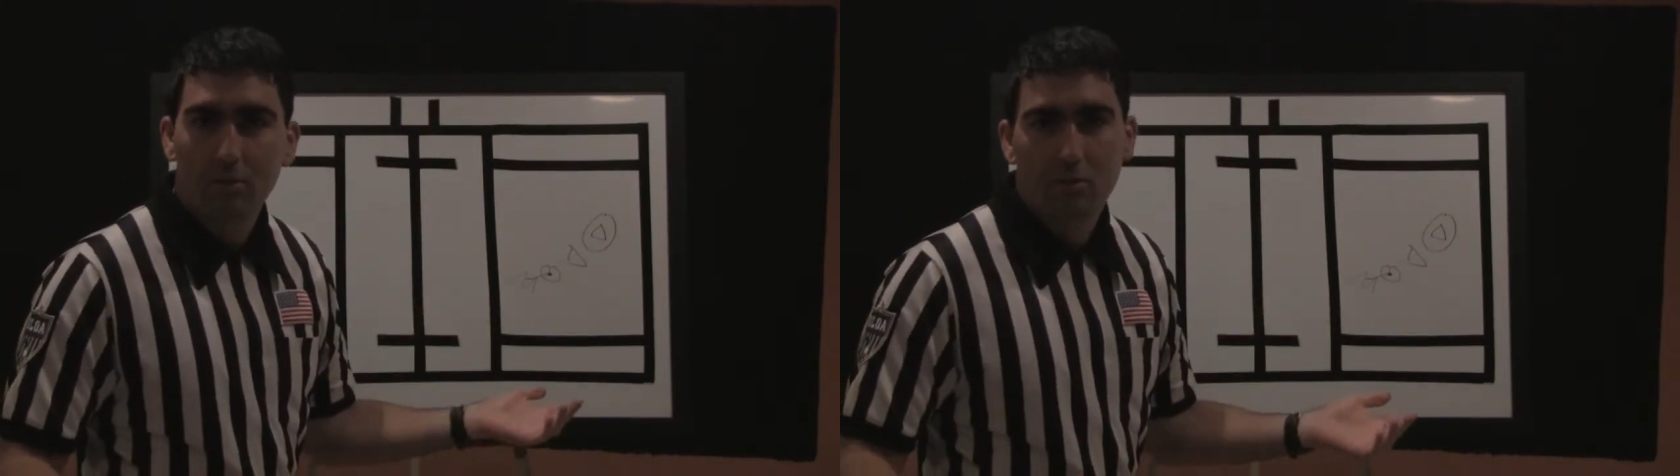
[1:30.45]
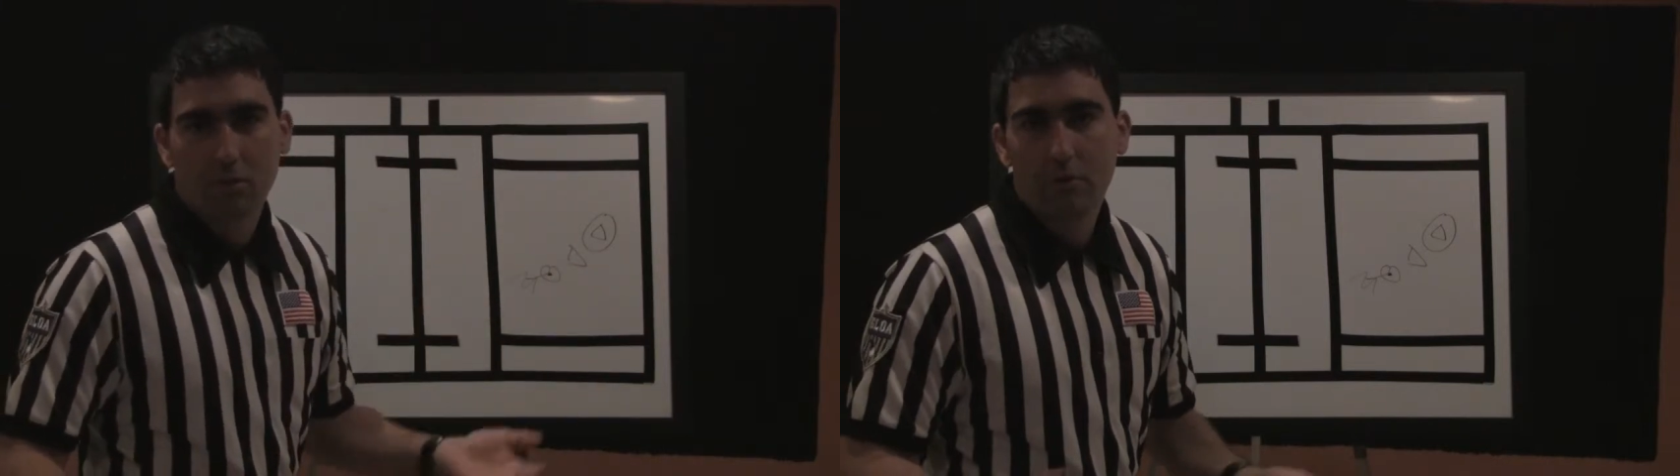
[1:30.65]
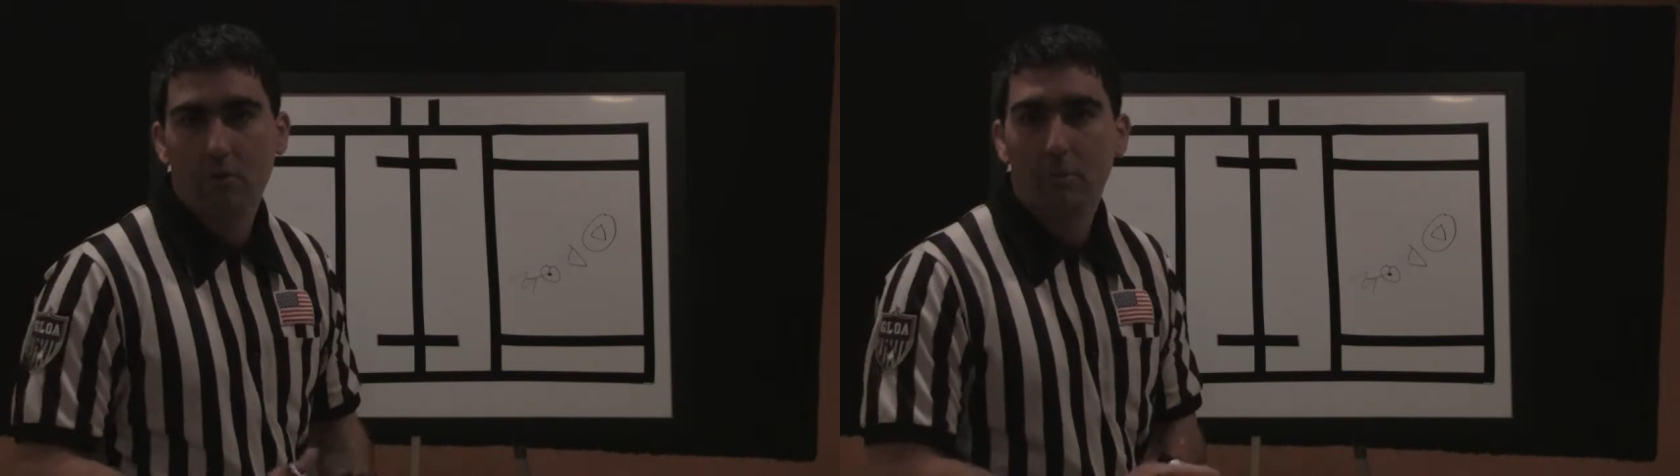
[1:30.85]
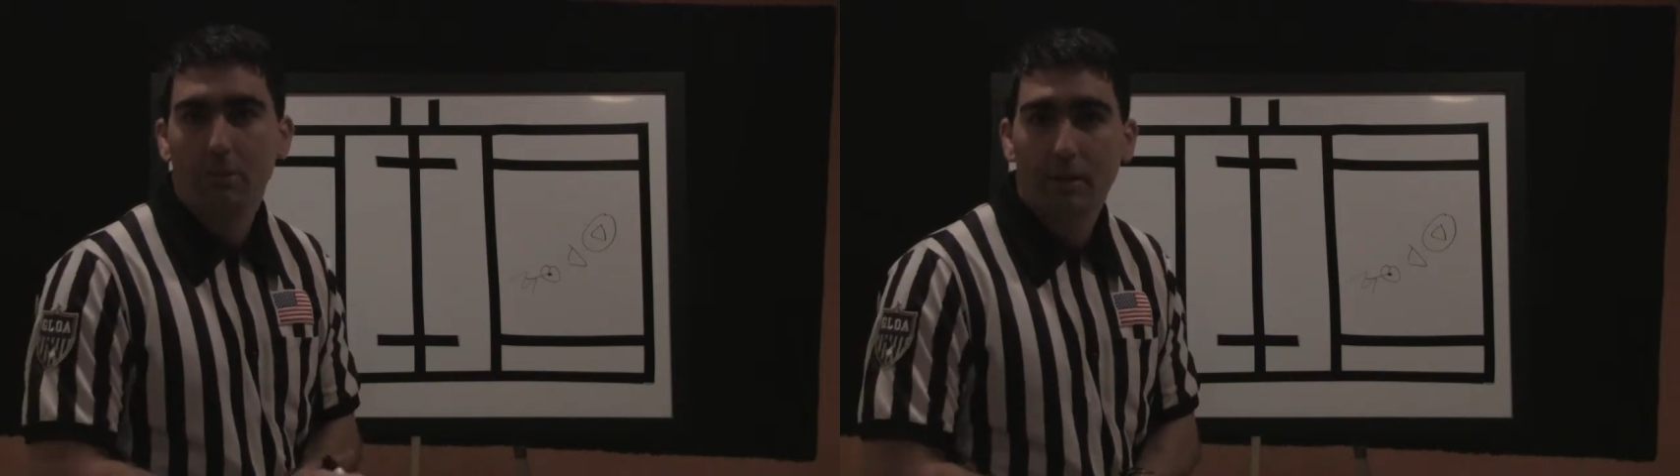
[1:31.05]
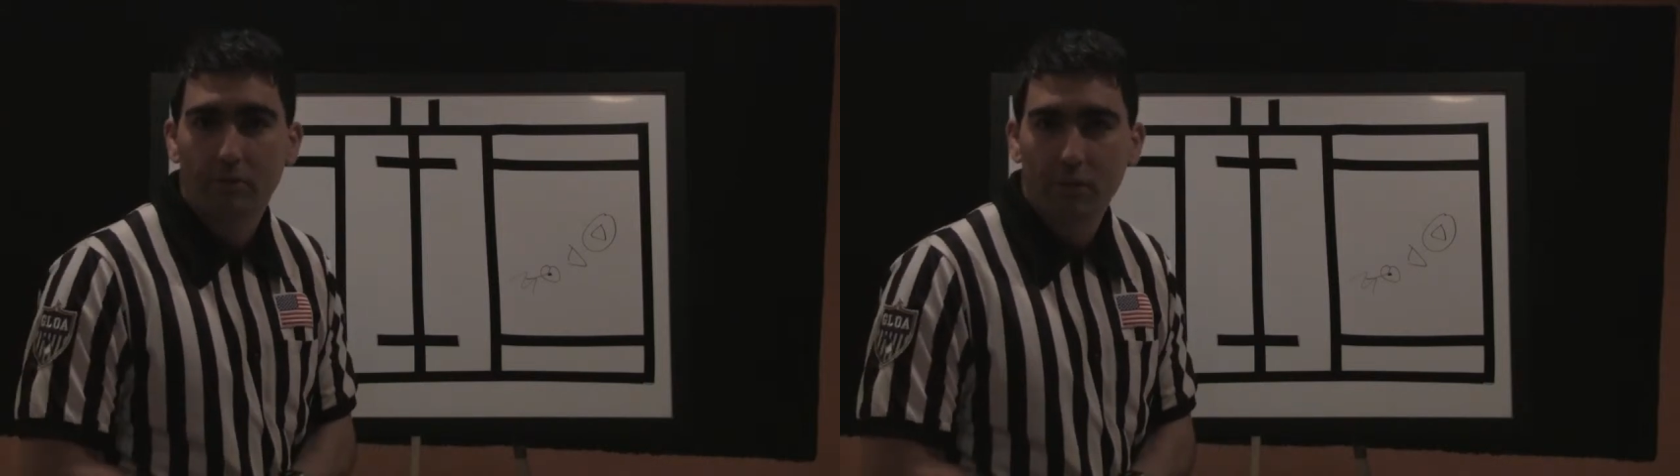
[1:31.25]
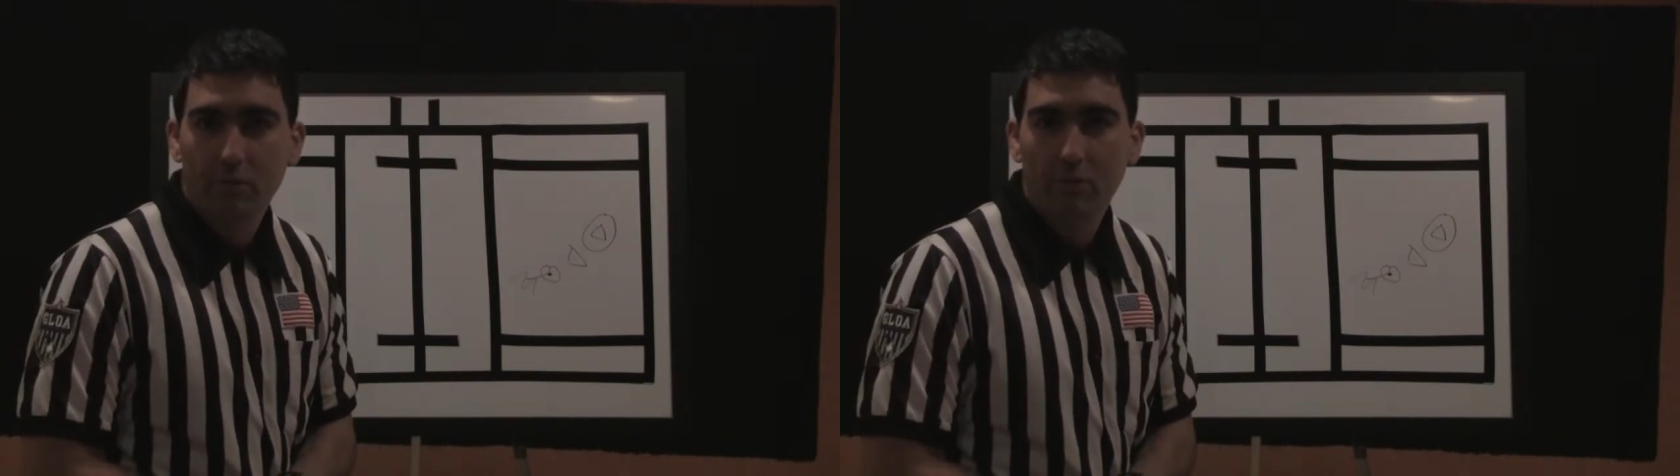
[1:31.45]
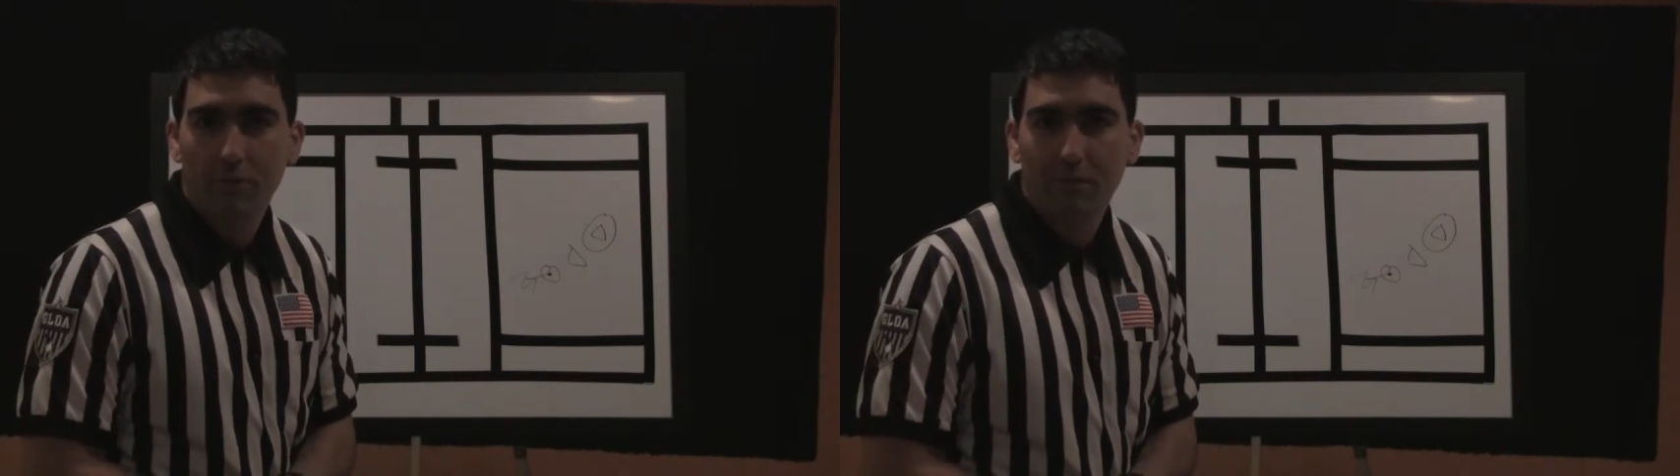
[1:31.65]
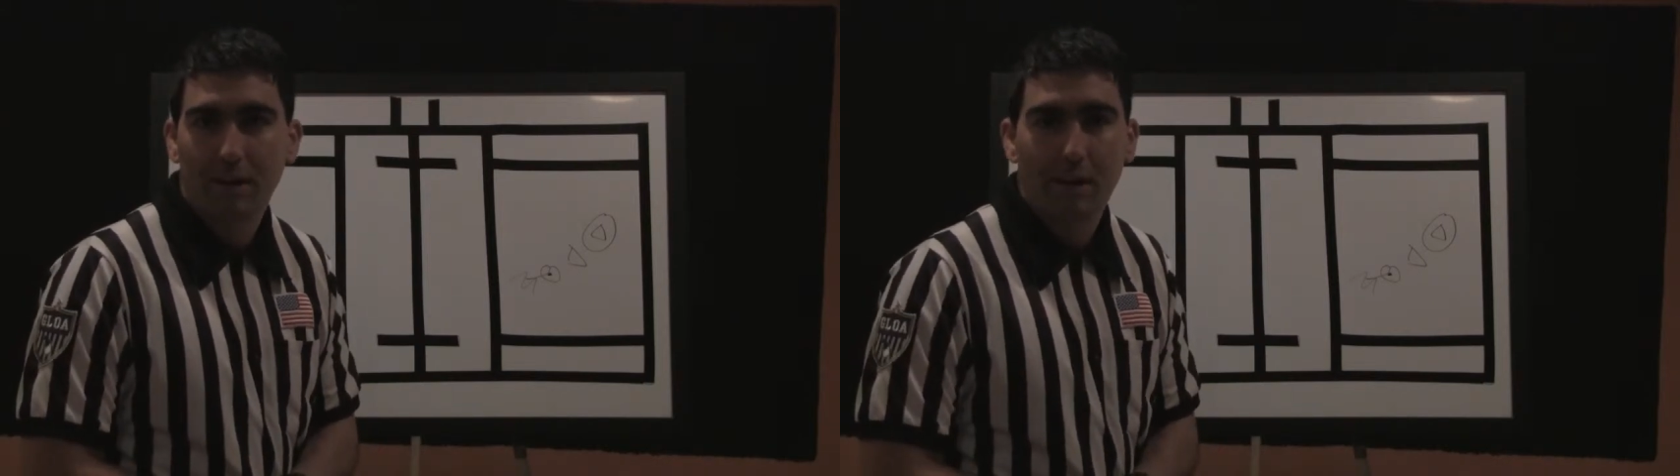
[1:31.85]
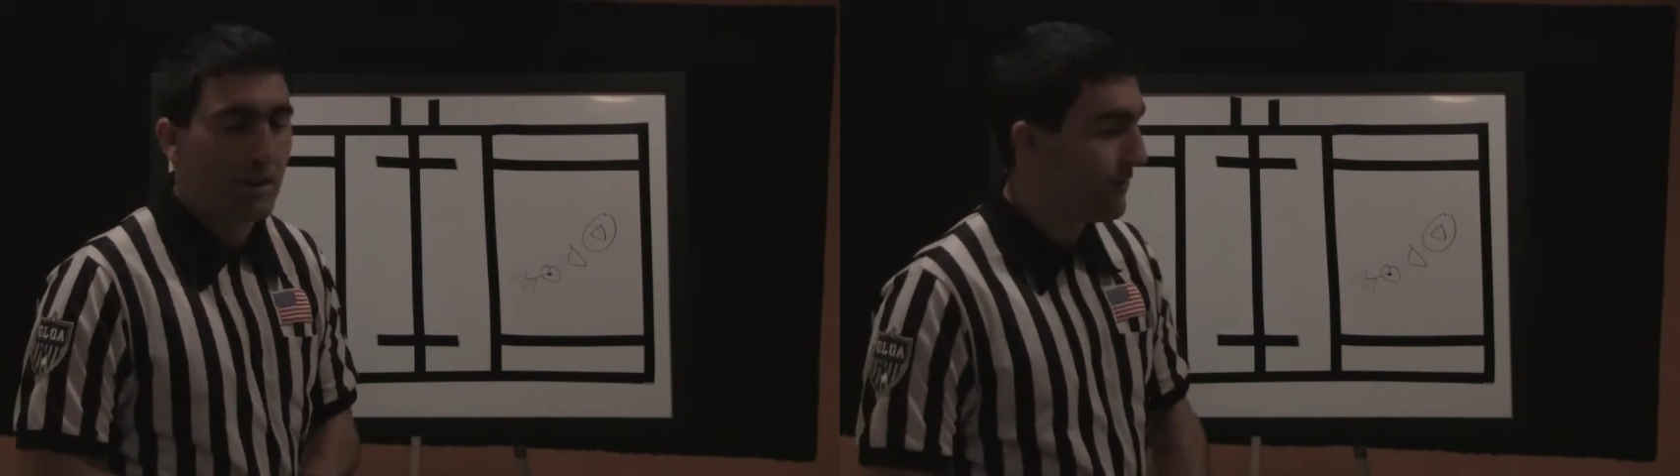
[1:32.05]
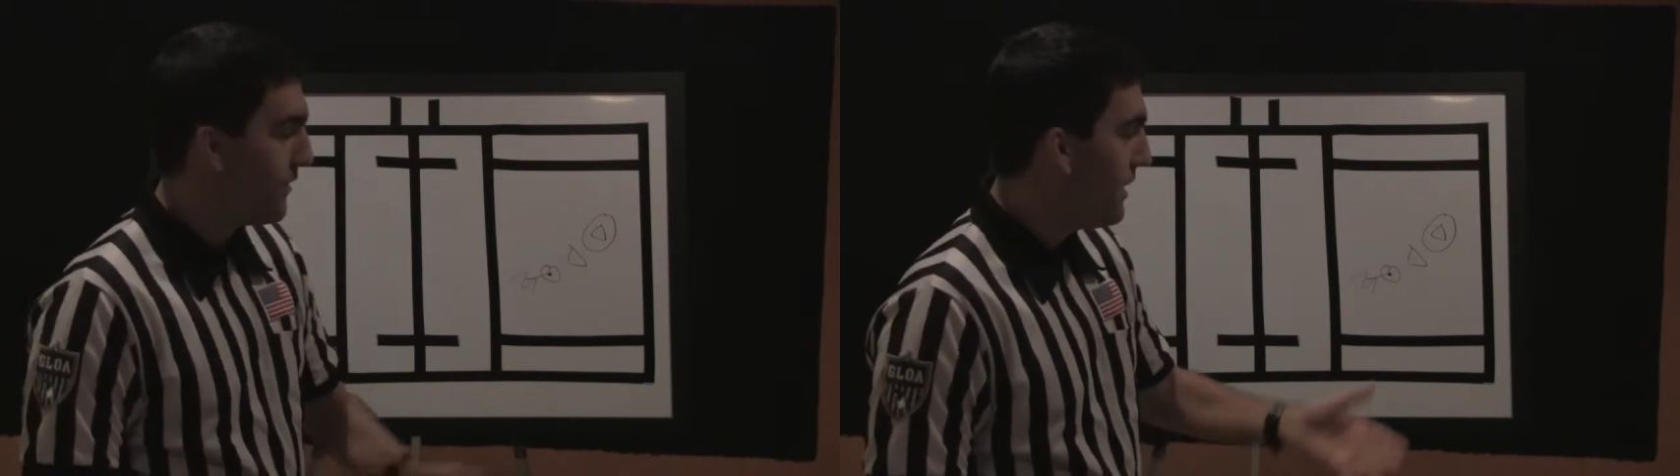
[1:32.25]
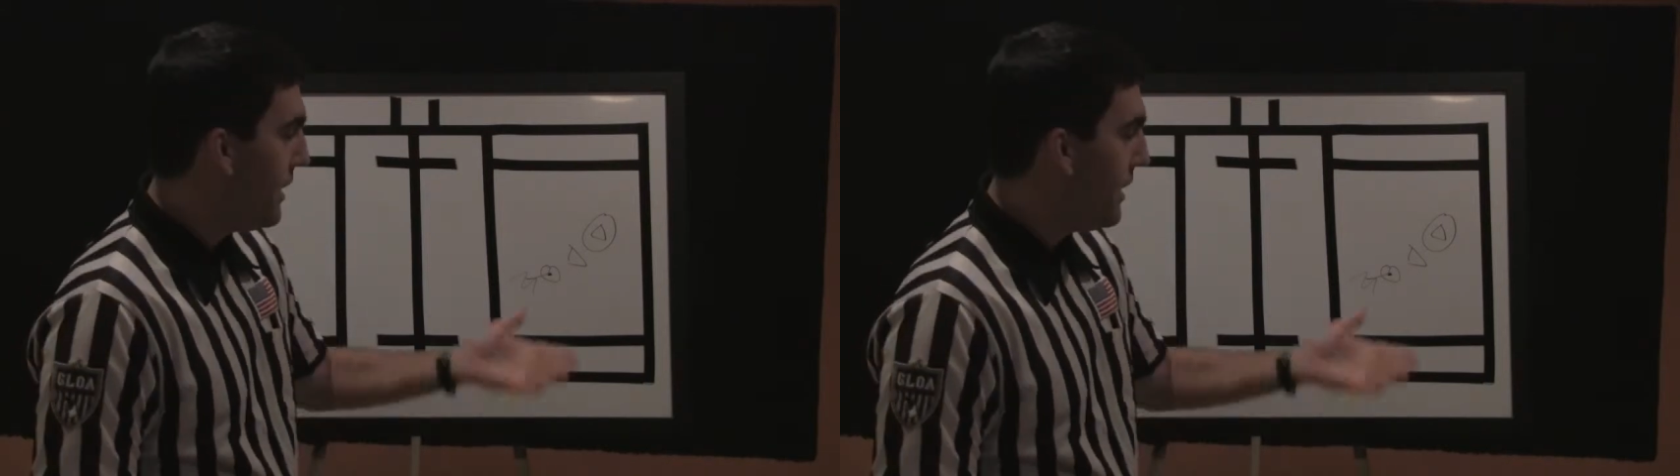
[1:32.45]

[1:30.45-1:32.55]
to essentially play 6-on-5,